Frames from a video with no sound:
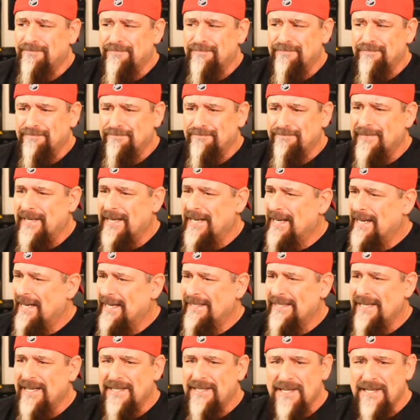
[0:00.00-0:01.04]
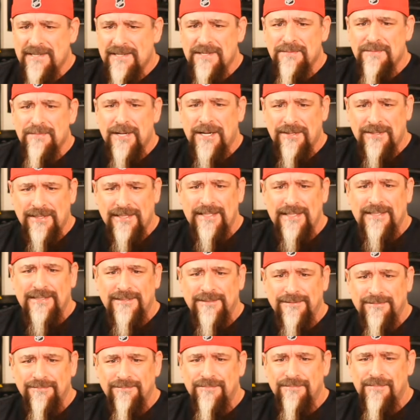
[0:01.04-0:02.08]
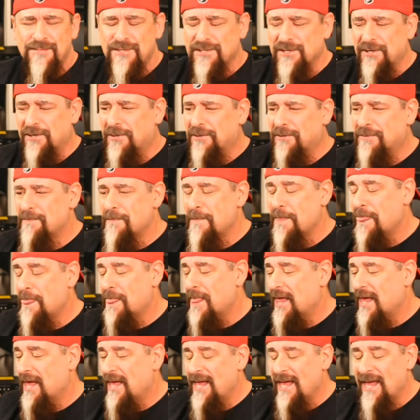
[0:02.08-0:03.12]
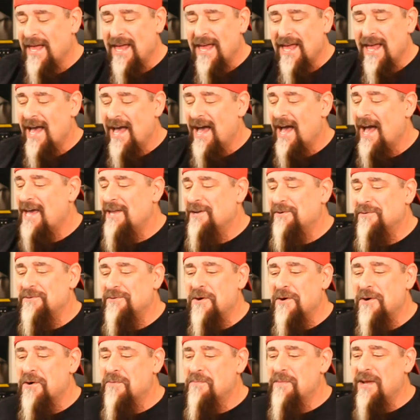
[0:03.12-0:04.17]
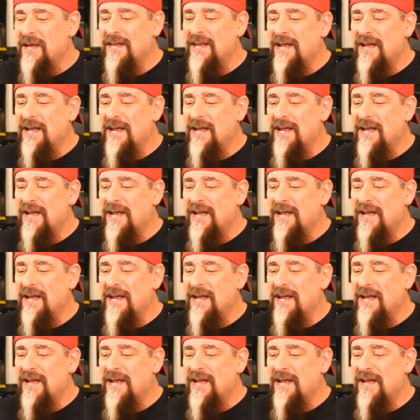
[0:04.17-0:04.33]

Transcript: Yeah, I think that's about it. So, I don't know, man.